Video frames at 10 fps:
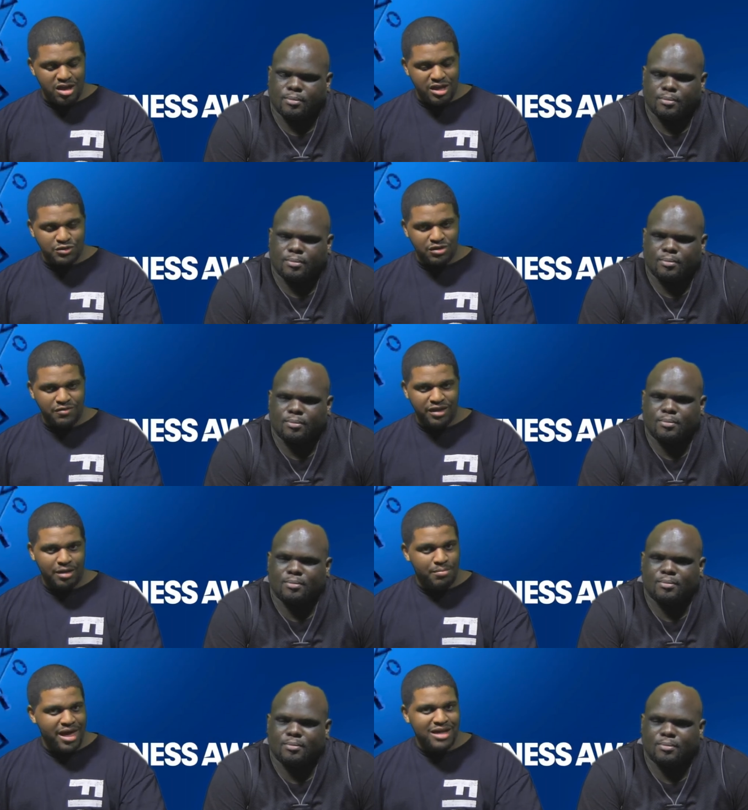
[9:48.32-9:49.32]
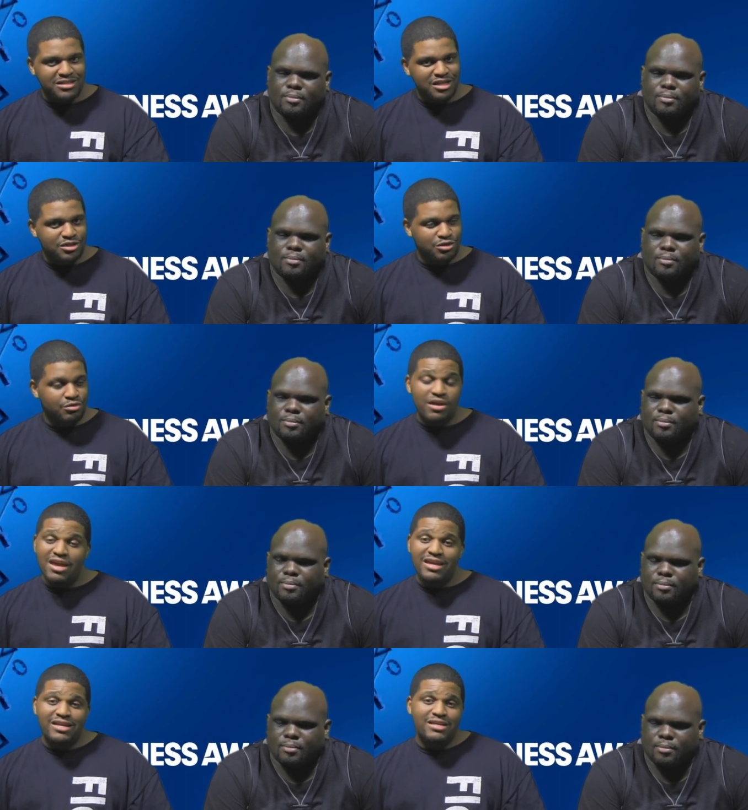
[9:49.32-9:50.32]
Speaker 1: it's going to take a back seat to
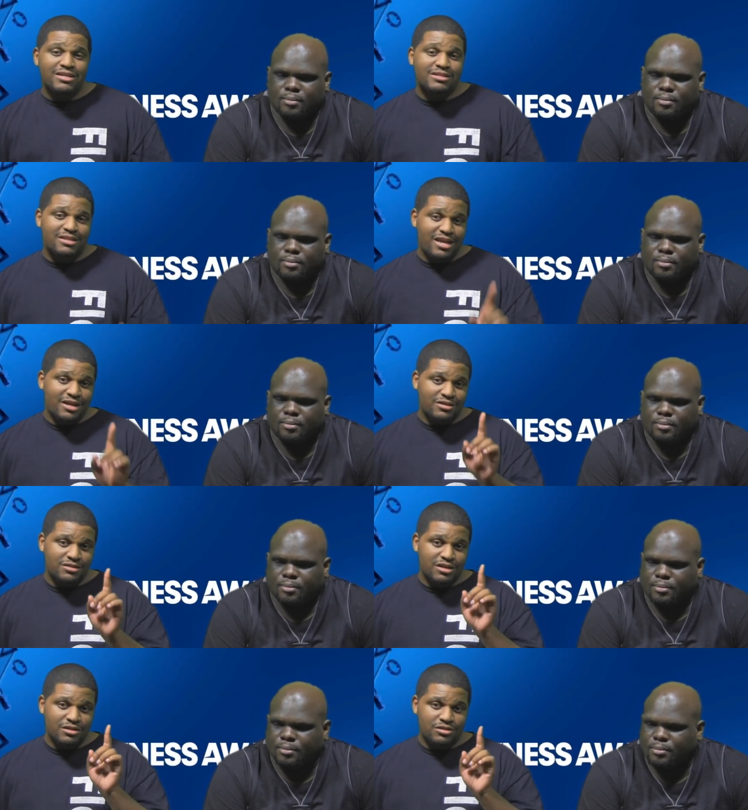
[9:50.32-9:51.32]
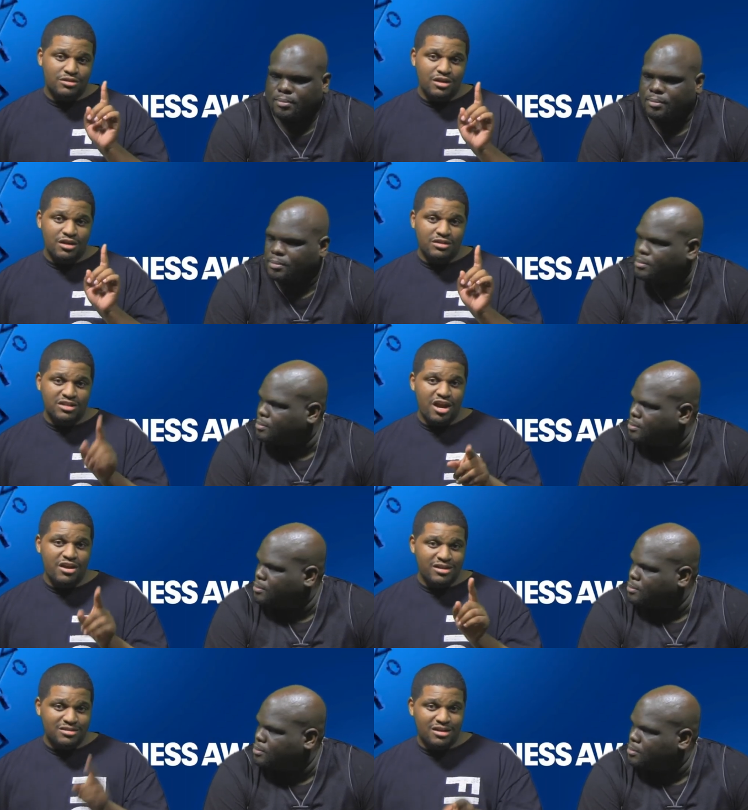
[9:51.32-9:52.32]
is next uh,
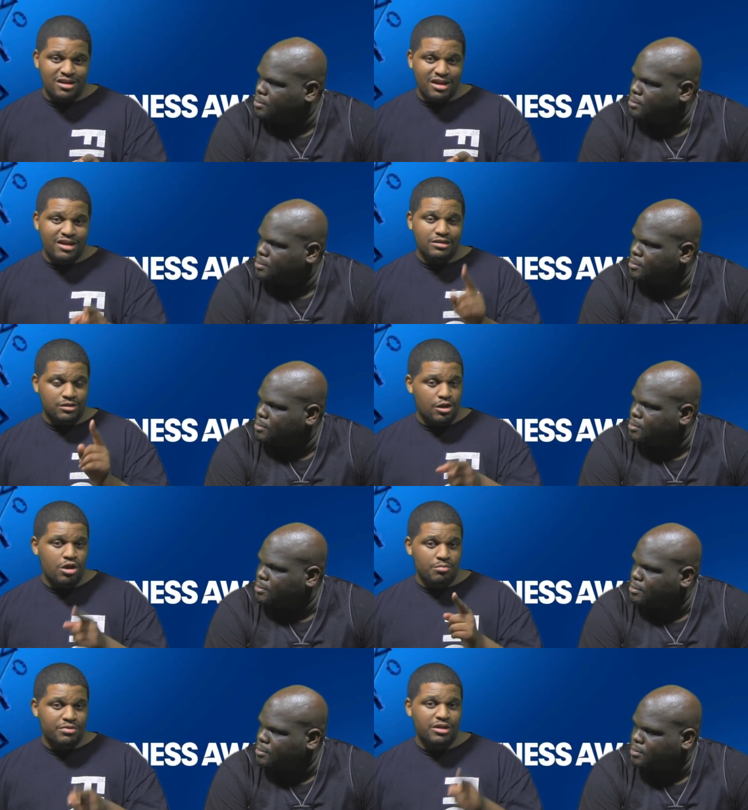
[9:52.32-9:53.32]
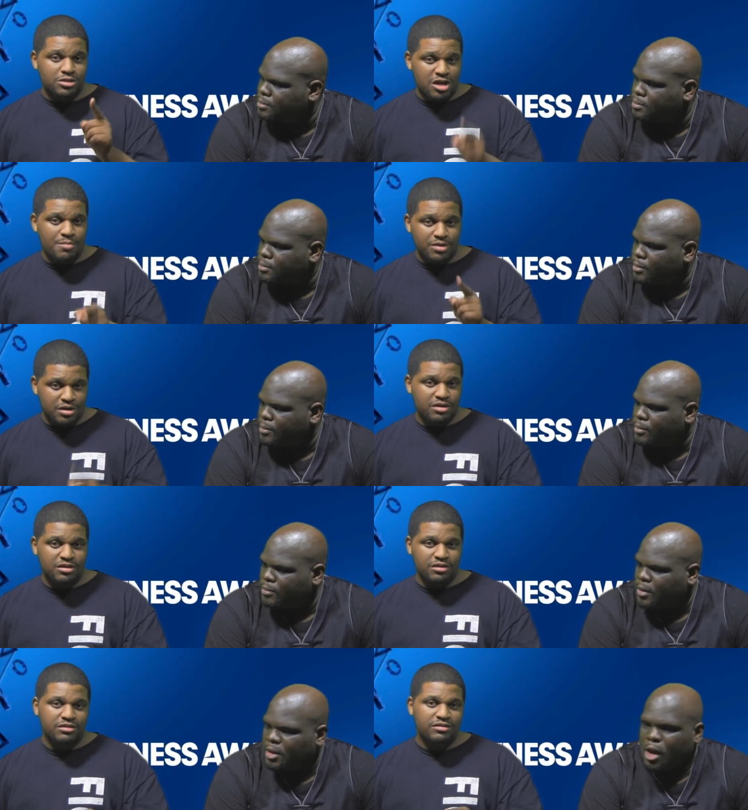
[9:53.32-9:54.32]
Saturday and Sunday is Long Beach Comic
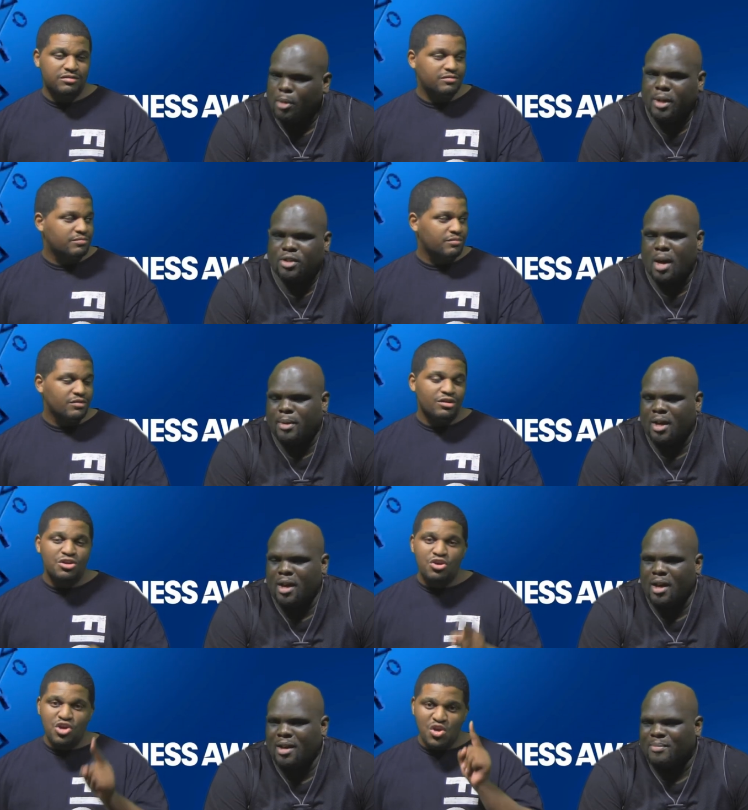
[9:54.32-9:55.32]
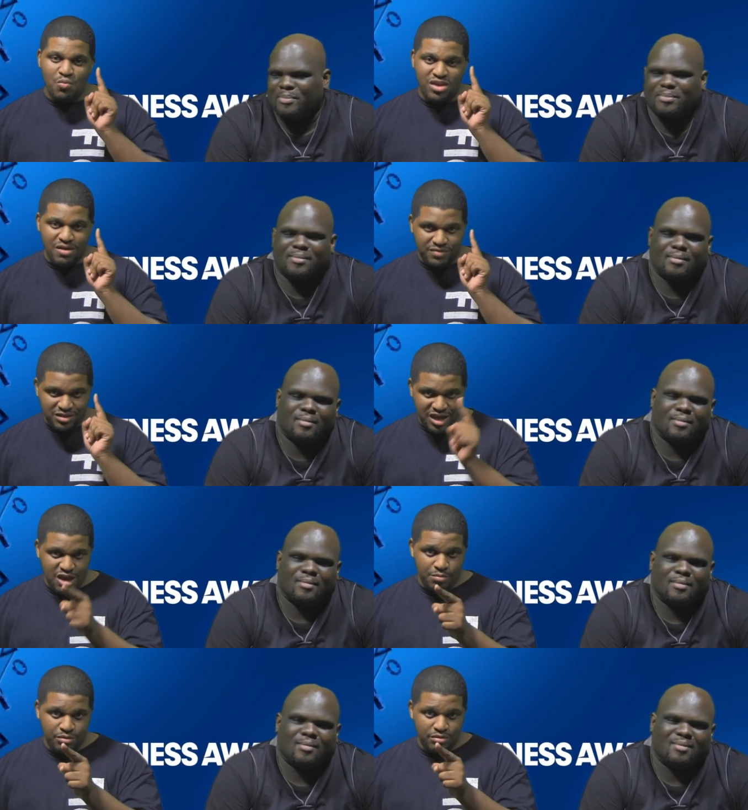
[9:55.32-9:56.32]
Con.
Speaker 2: Long Beach Comic Con!
Speaker 1: We have a
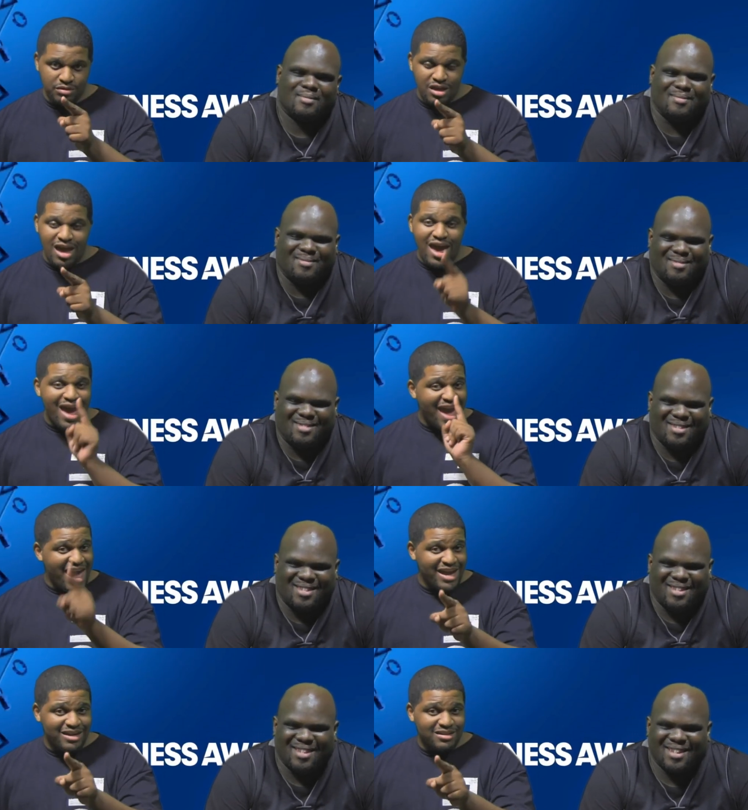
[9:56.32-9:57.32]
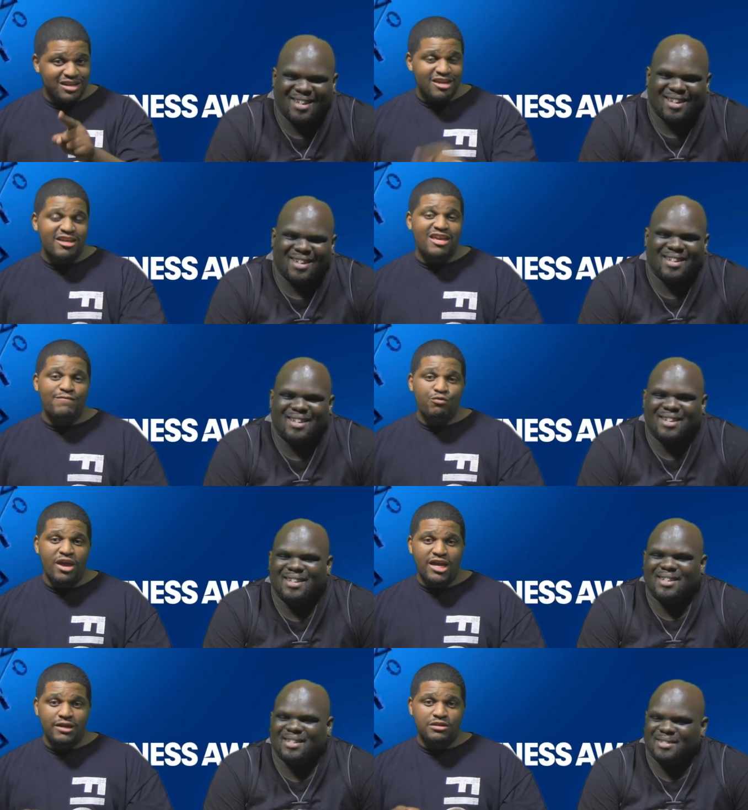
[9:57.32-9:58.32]
table, and if you
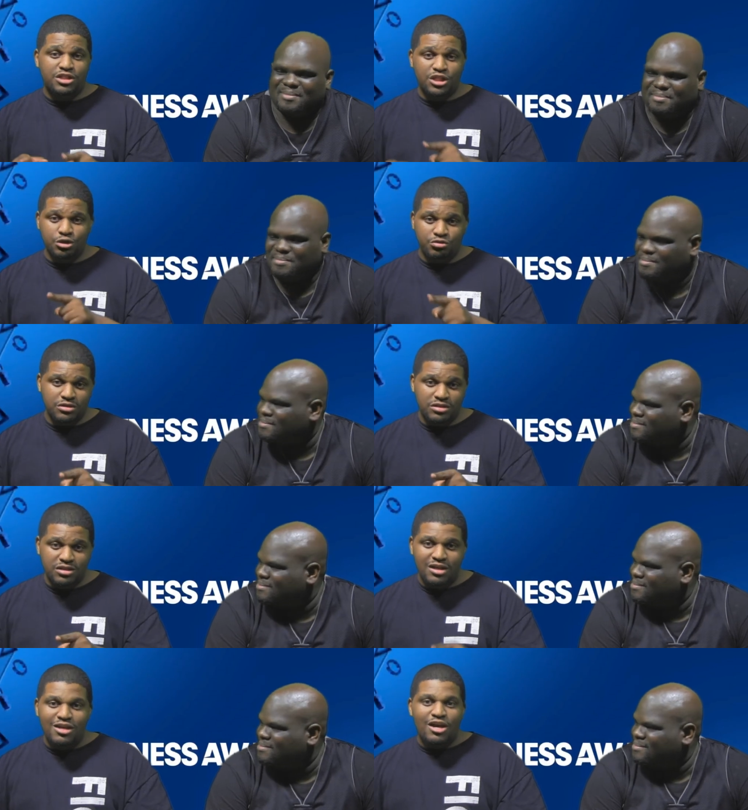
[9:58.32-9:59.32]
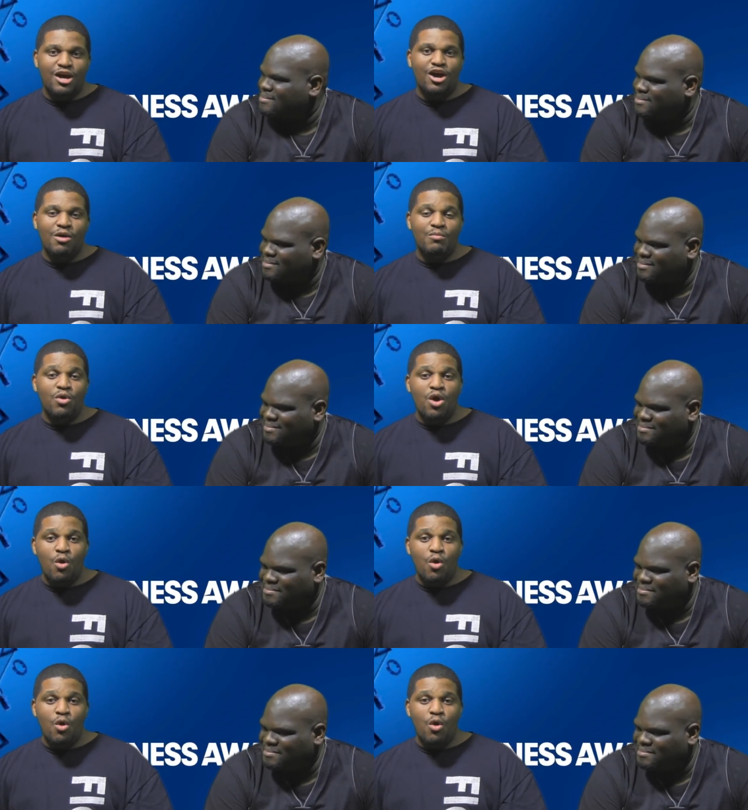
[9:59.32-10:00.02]
has children's, um,